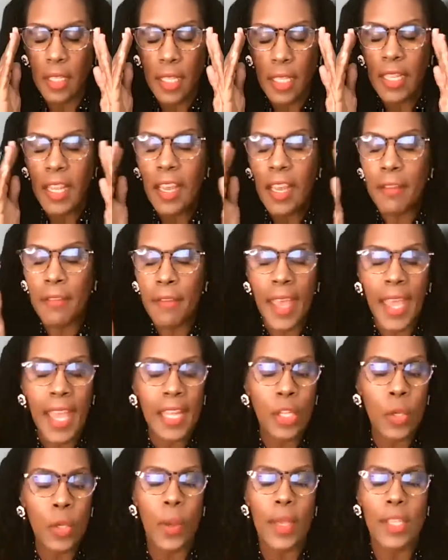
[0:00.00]
And I've
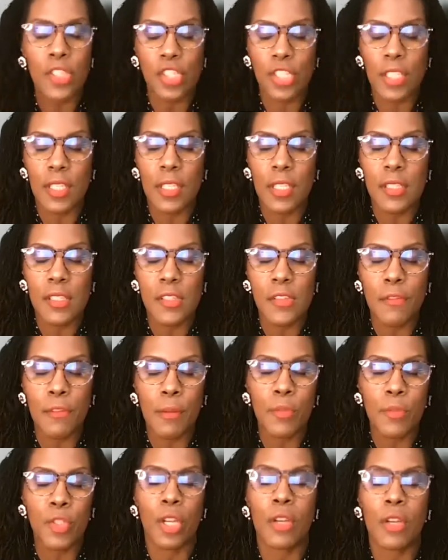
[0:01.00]
had questions
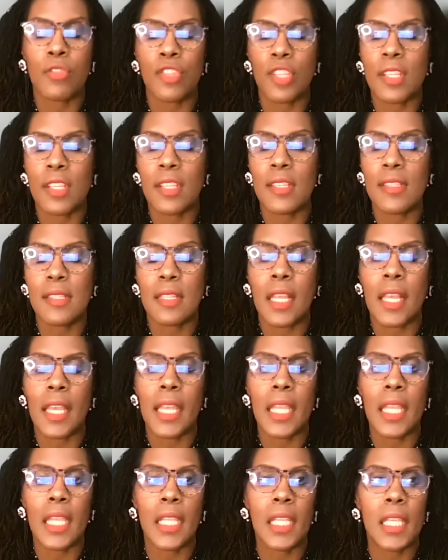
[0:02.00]
from churches
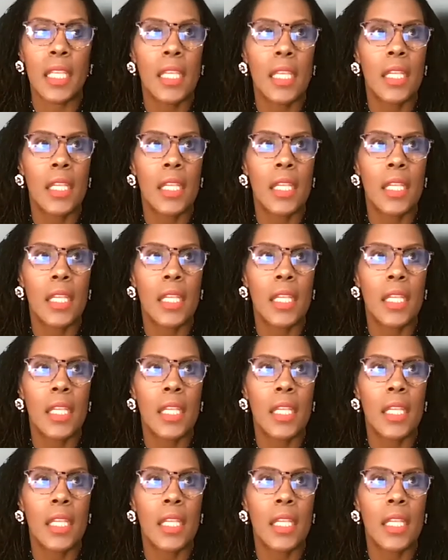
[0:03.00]
like,